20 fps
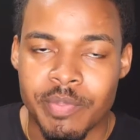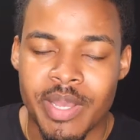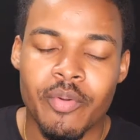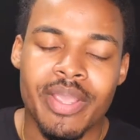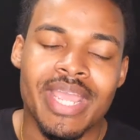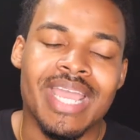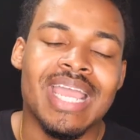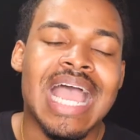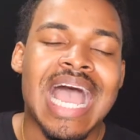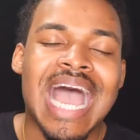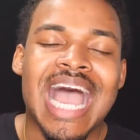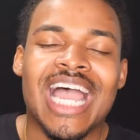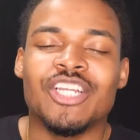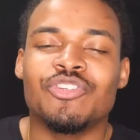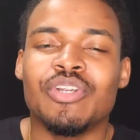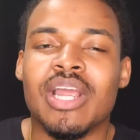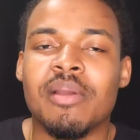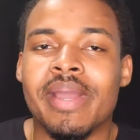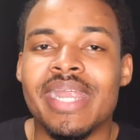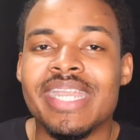By the way, I
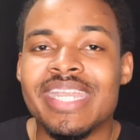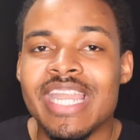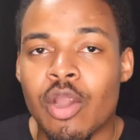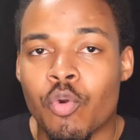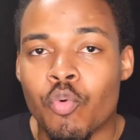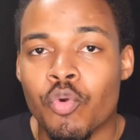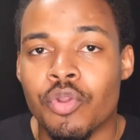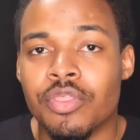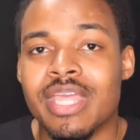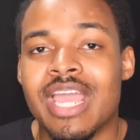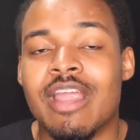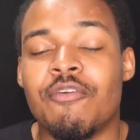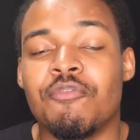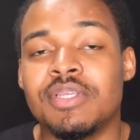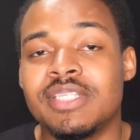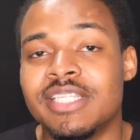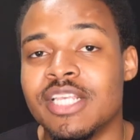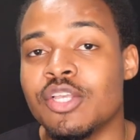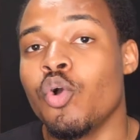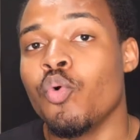track my net worth every
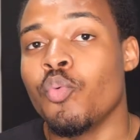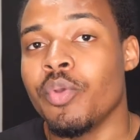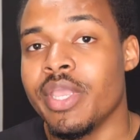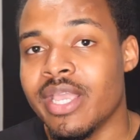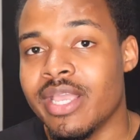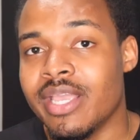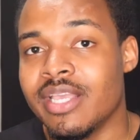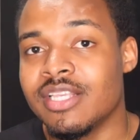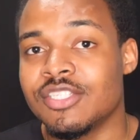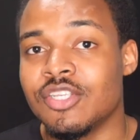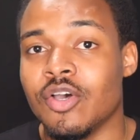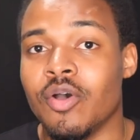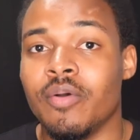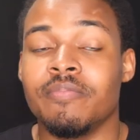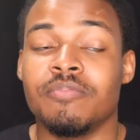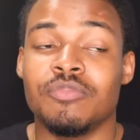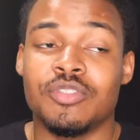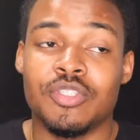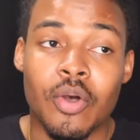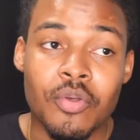single week,
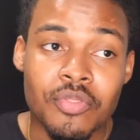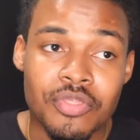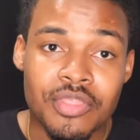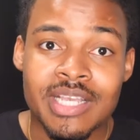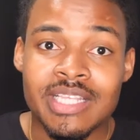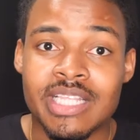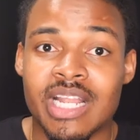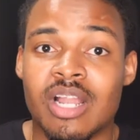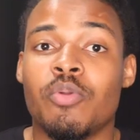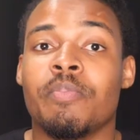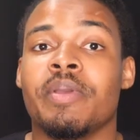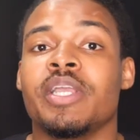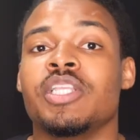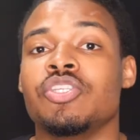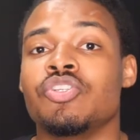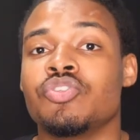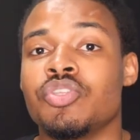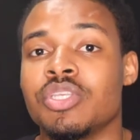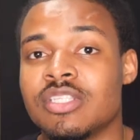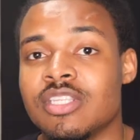so don't think that I don't pay
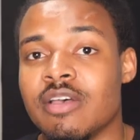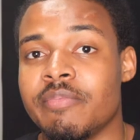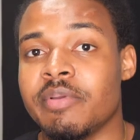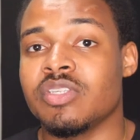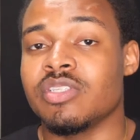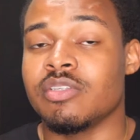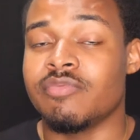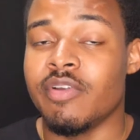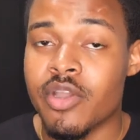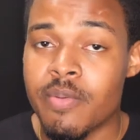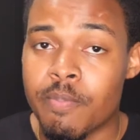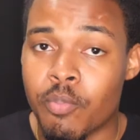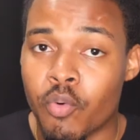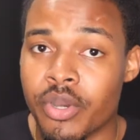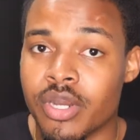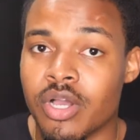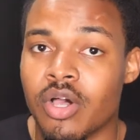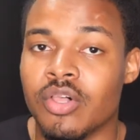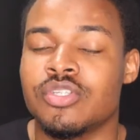attention to this stuff because it's very important.